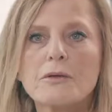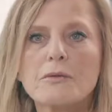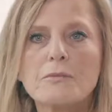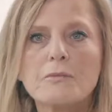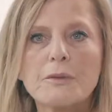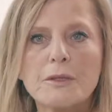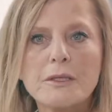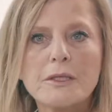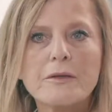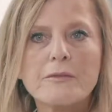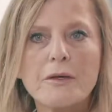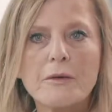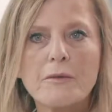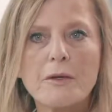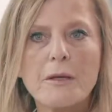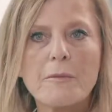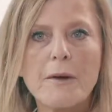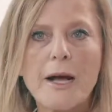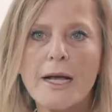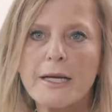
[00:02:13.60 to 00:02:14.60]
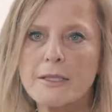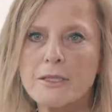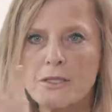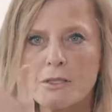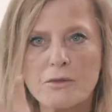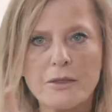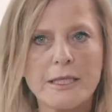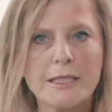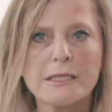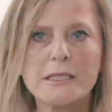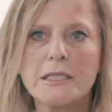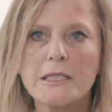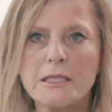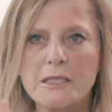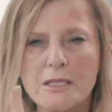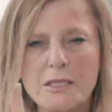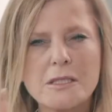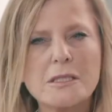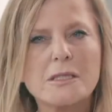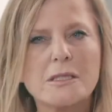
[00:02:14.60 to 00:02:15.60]
believe that we are buying. So 18
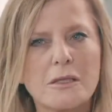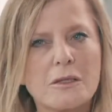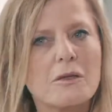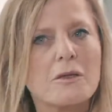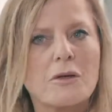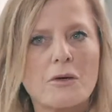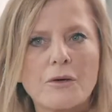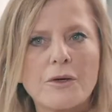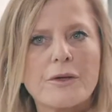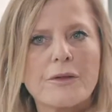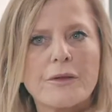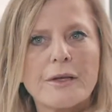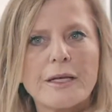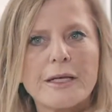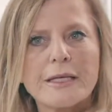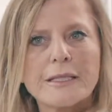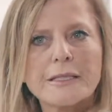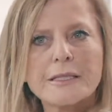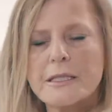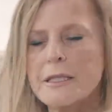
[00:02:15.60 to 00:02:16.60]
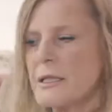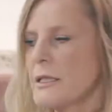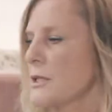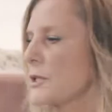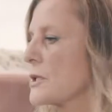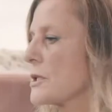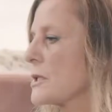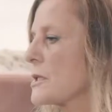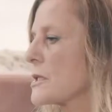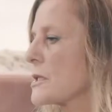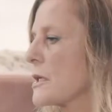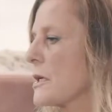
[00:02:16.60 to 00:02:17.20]
inches is a little longer than 18 inches.